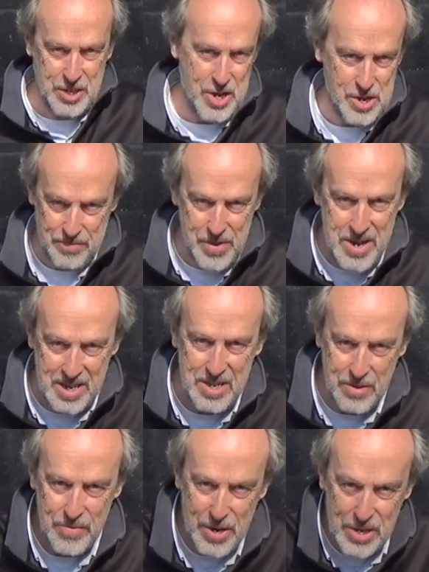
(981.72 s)
child-friendly
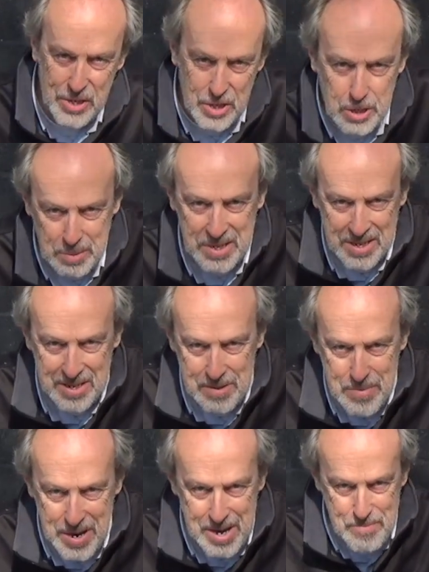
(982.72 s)
device, this particular
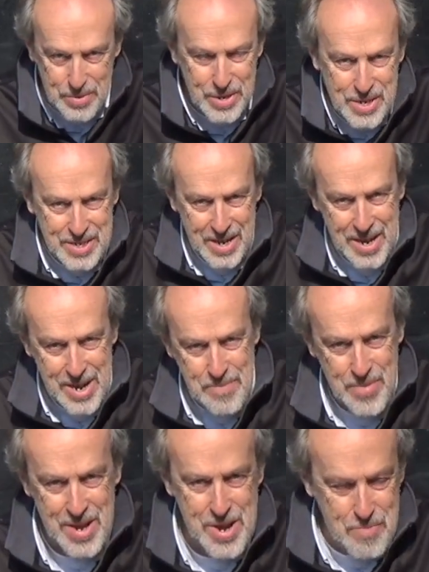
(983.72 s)
bike, but
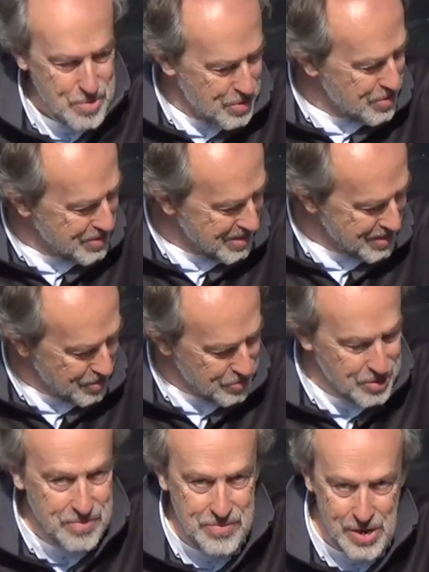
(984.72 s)
boy is it a
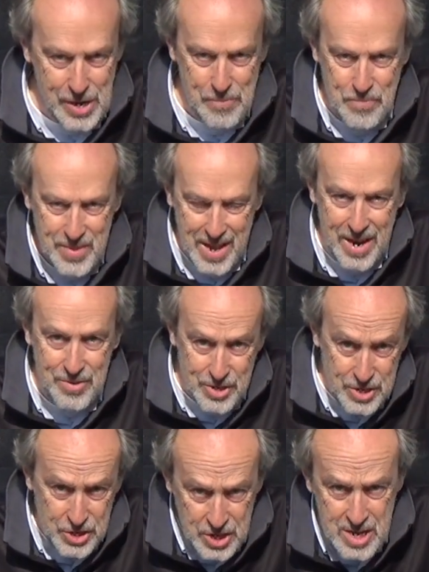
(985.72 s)
lot of fun. Now,
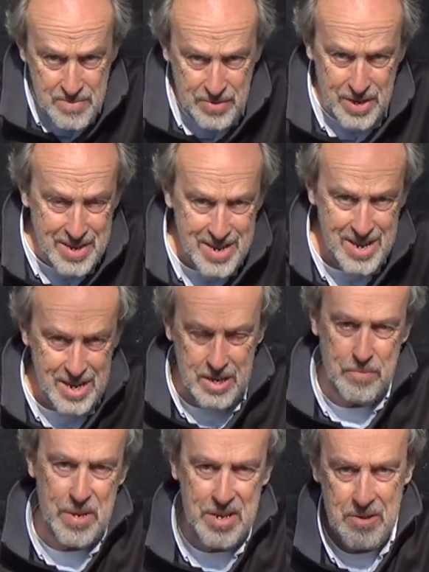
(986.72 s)
Cagiva
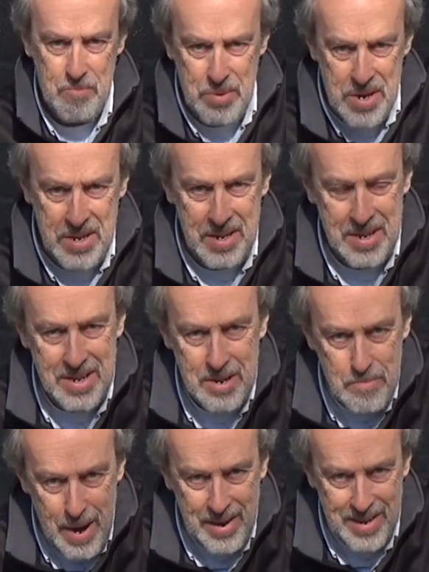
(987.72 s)
had been competing
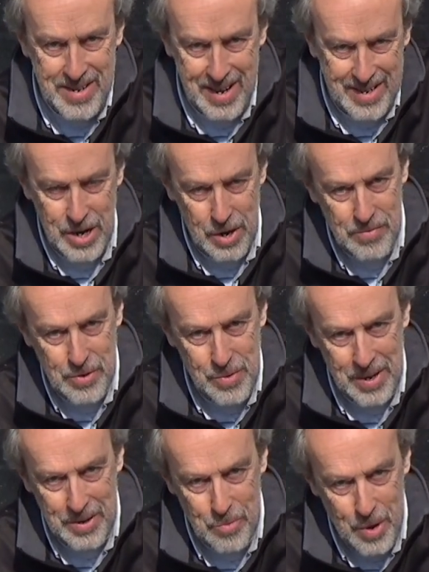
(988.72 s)
at Paris-Dakar for
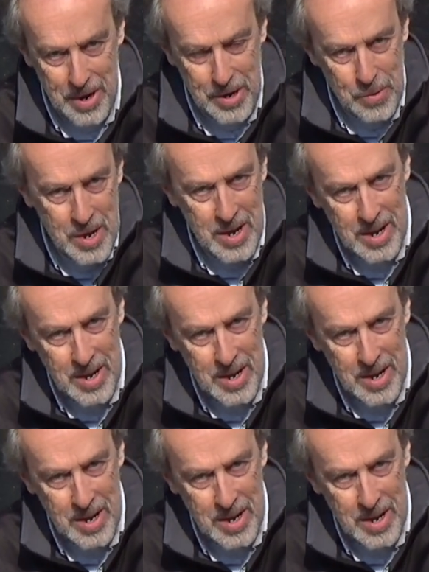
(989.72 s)
quite a while.